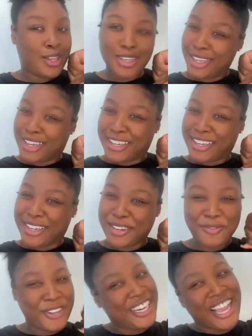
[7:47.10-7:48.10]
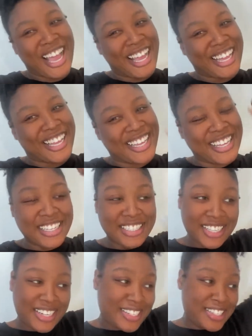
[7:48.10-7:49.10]
Good morning,
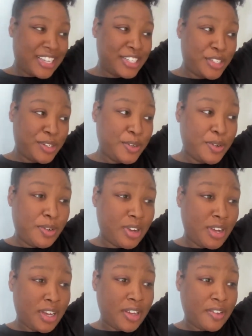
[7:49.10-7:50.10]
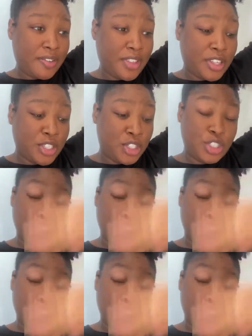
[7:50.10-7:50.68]
guys. It is day two of the